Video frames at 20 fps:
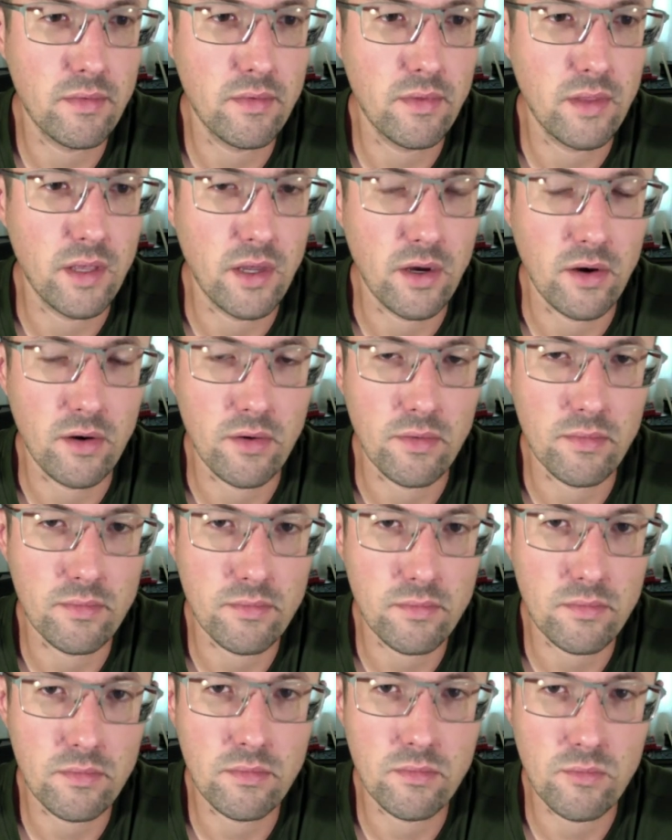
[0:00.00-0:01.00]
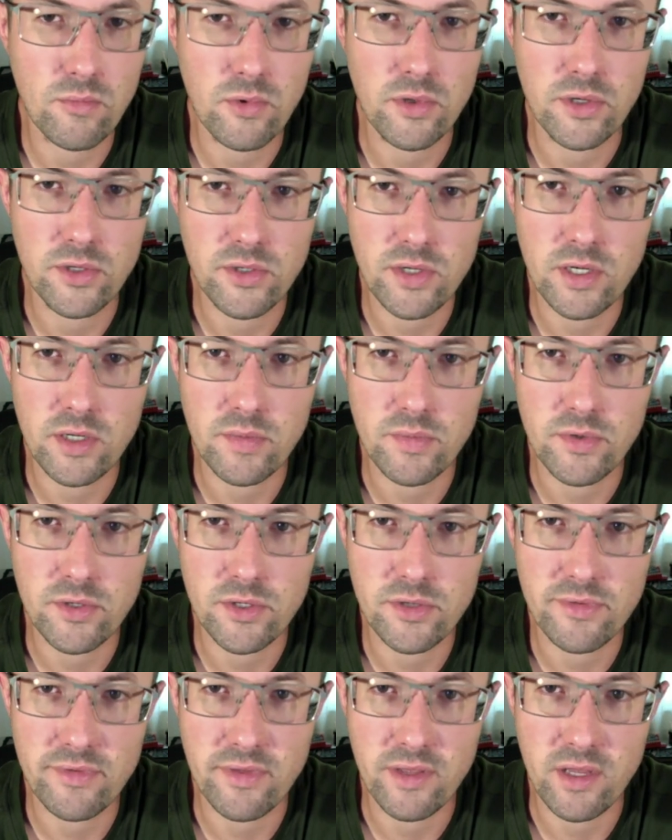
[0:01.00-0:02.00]
they're really trying to
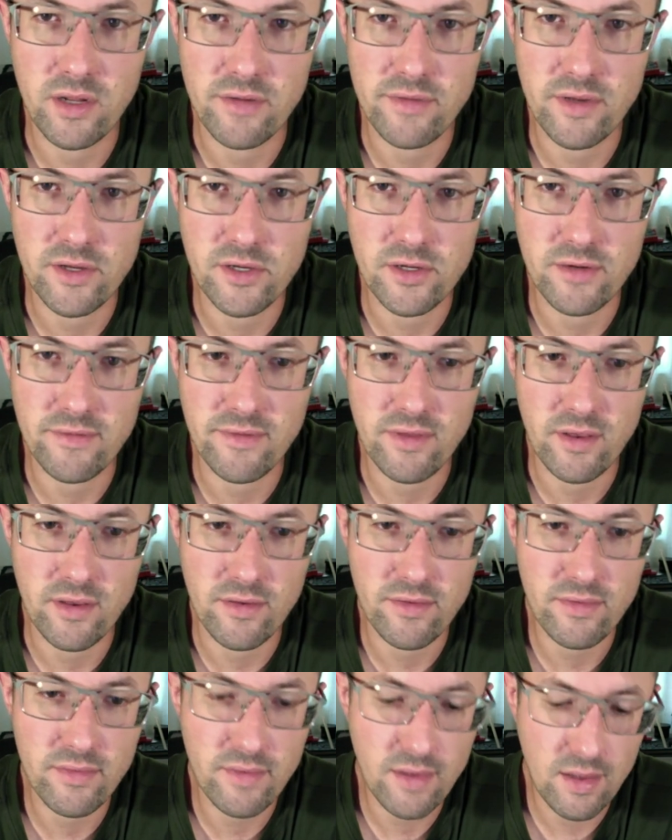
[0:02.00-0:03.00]
push for the innovation of things.